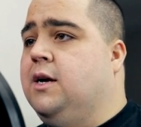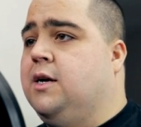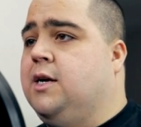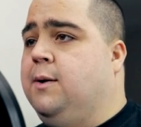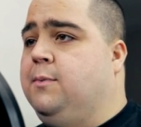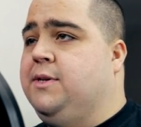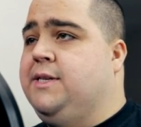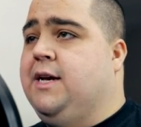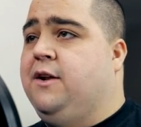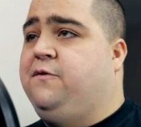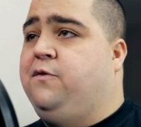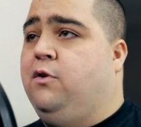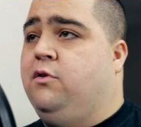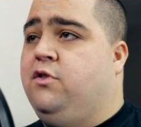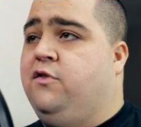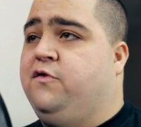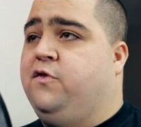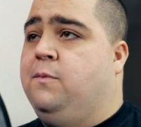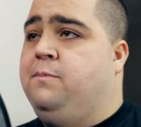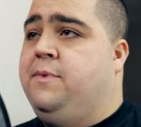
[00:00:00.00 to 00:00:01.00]
Coming down
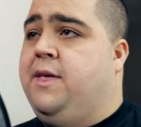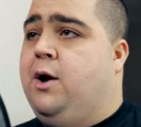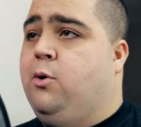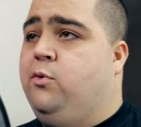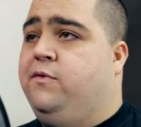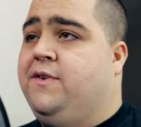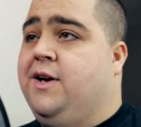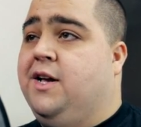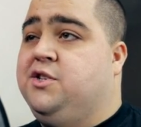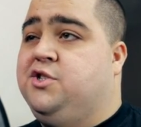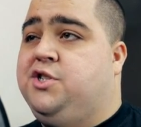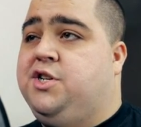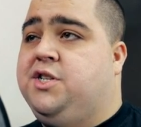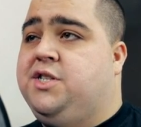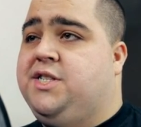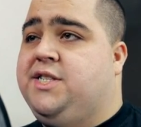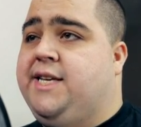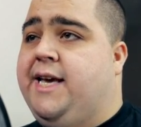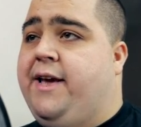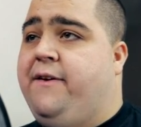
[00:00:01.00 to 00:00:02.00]
further from there, we've got
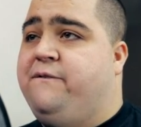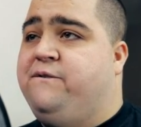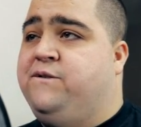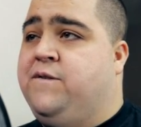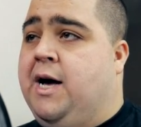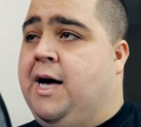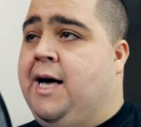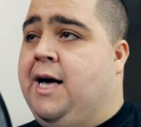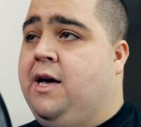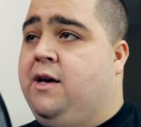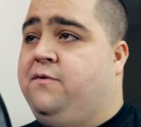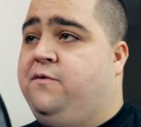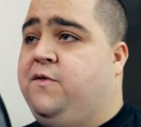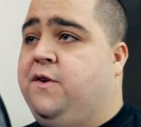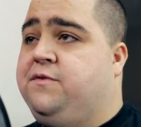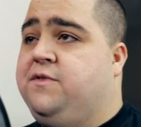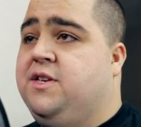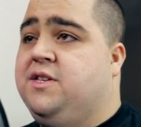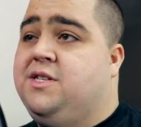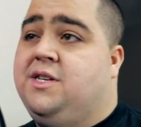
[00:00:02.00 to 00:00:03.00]
GTA 5,
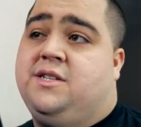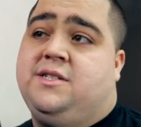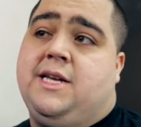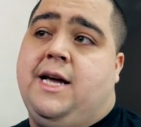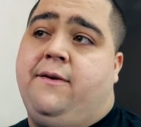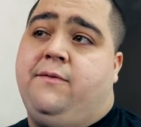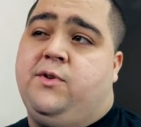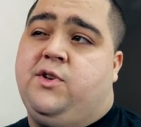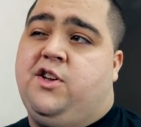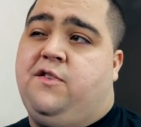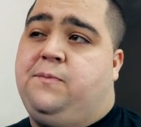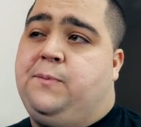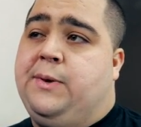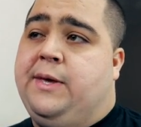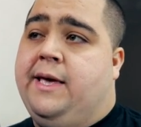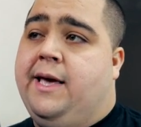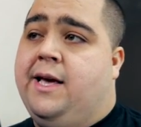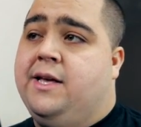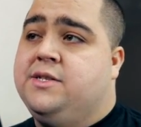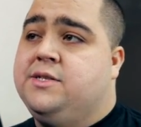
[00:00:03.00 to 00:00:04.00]
56 average
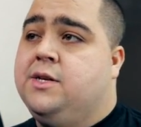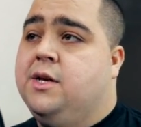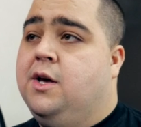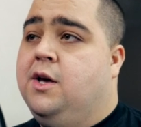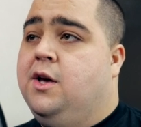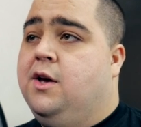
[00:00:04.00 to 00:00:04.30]
FPS